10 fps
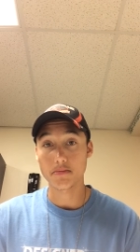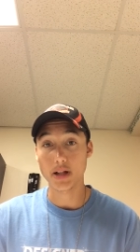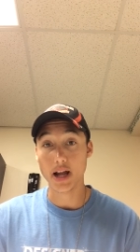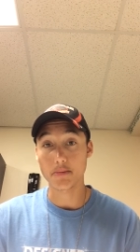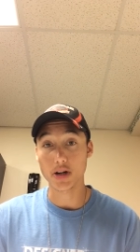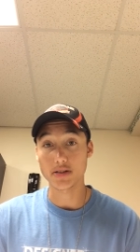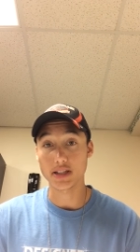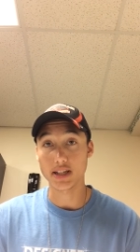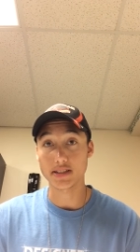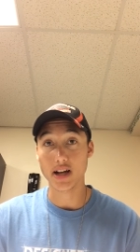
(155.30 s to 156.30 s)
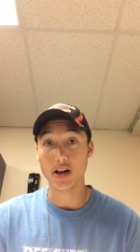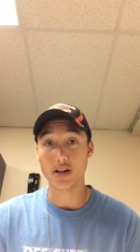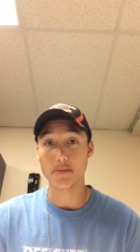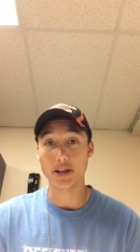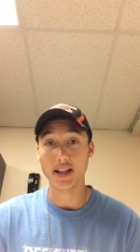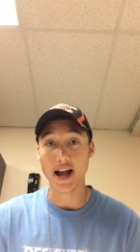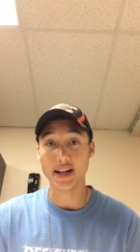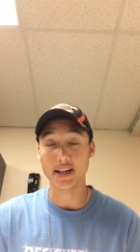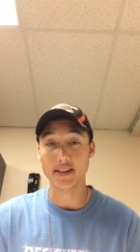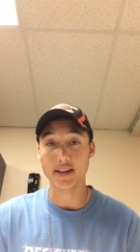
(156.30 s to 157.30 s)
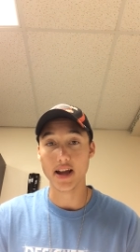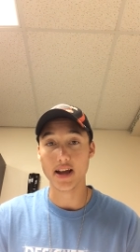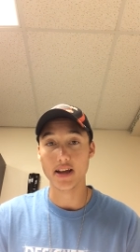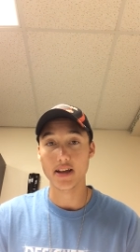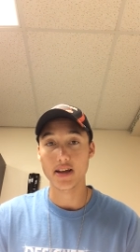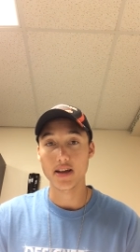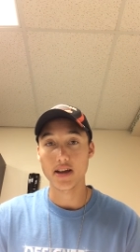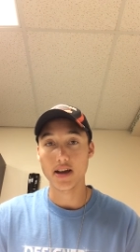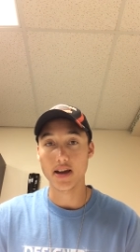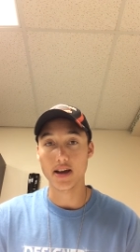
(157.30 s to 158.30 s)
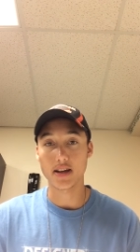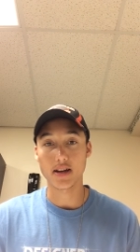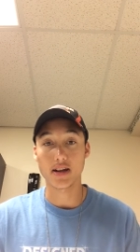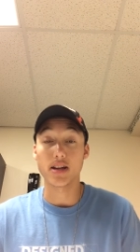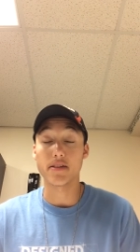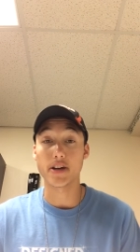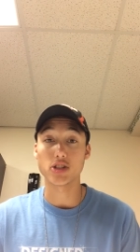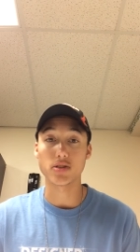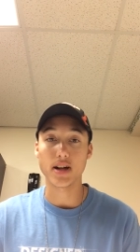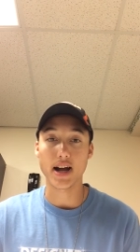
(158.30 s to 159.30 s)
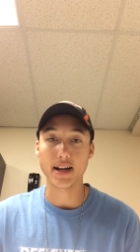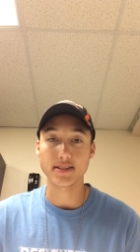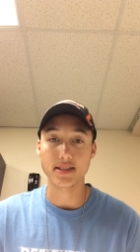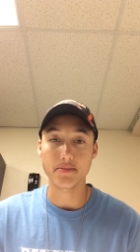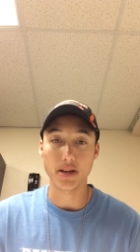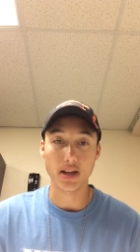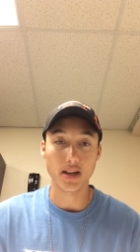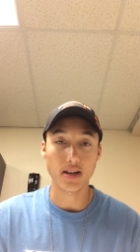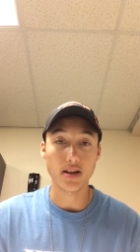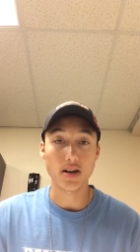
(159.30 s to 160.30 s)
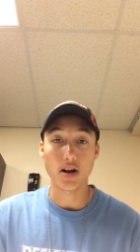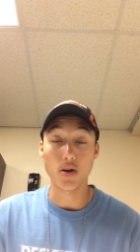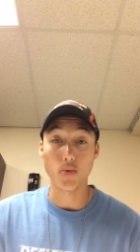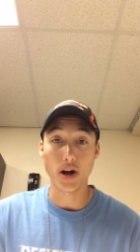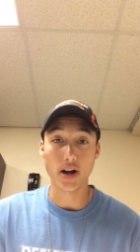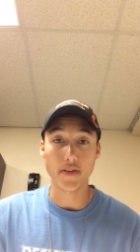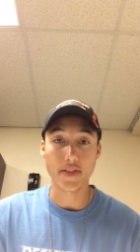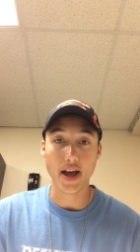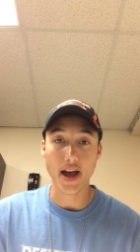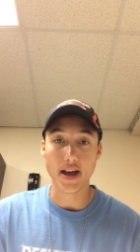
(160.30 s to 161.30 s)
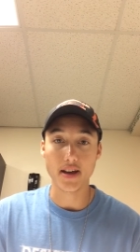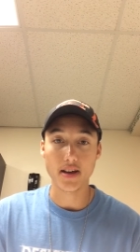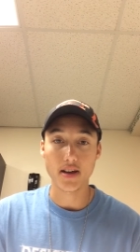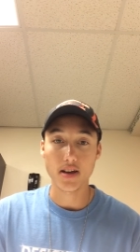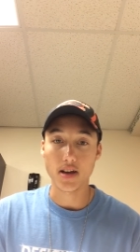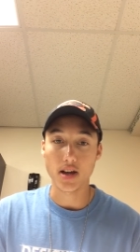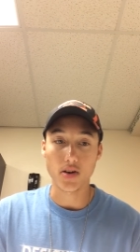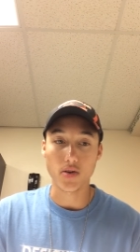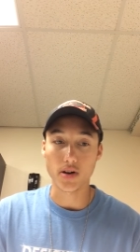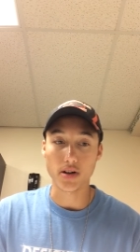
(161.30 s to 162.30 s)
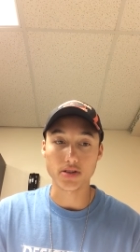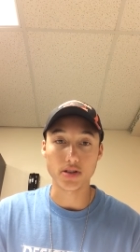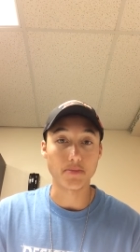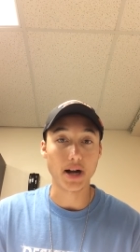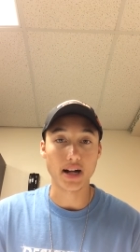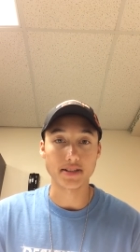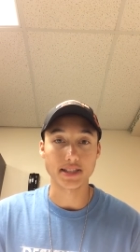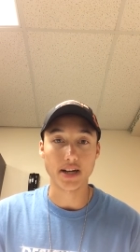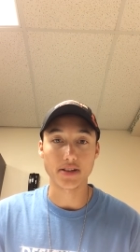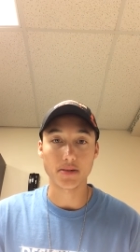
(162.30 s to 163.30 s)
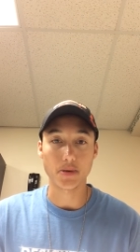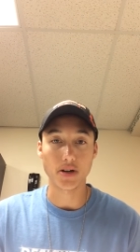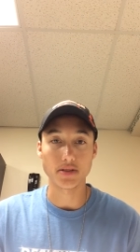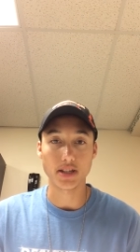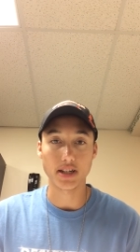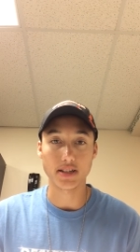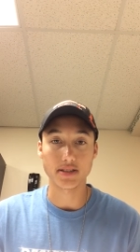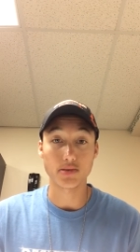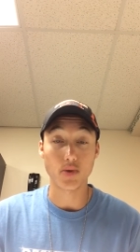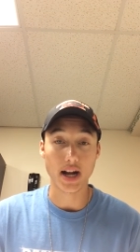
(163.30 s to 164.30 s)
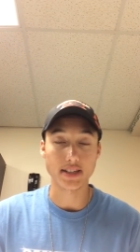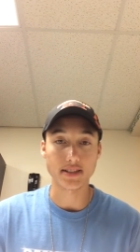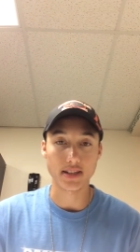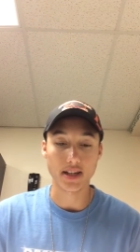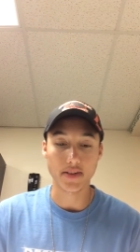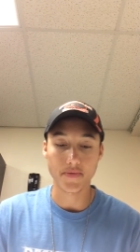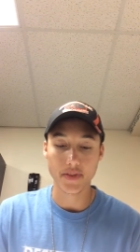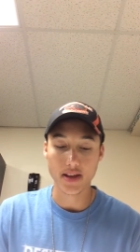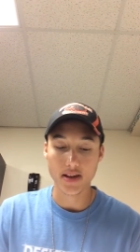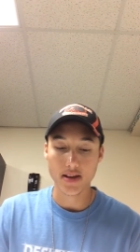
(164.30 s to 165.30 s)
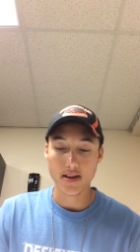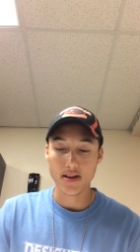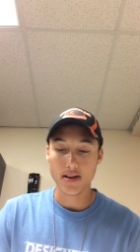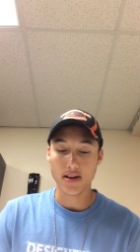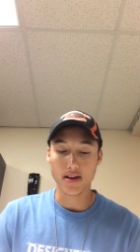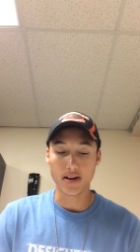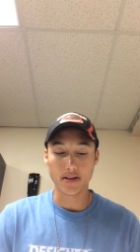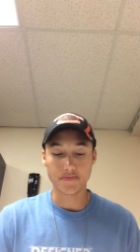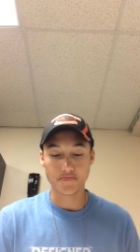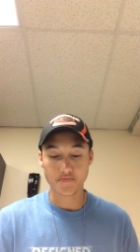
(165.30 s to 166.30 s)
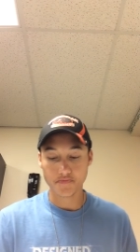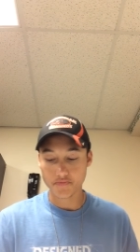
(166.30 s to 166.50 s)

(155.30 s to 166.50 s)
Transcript: plant proteins that are going to be lacking in that, and an individual has to be aware of that in order to balance out their proteins wisely. Chapter